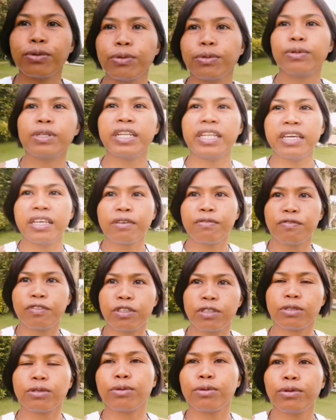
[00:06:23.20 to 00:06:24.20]
to leave
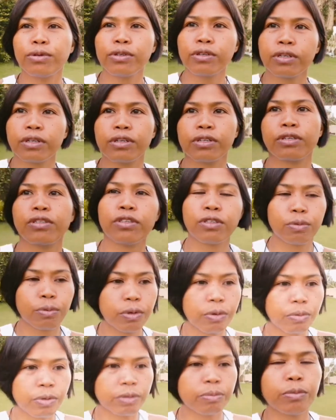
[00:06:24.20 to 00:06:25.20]
soon because
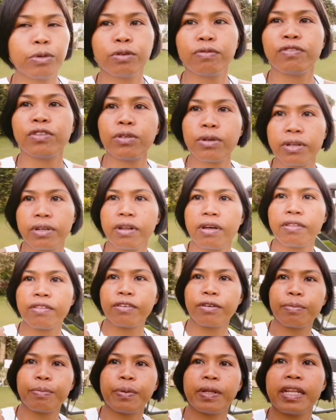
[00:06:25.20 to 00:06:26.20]
we will move to
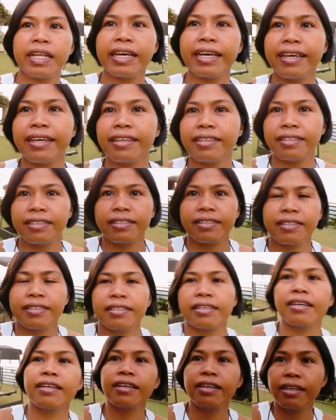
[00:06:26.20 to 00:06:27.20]
another
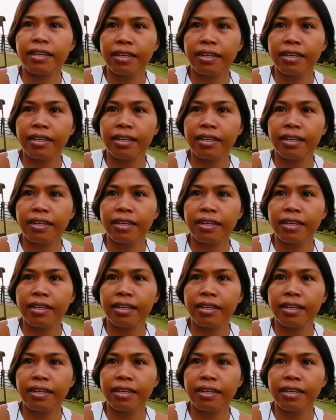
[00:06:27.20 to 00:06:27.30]
place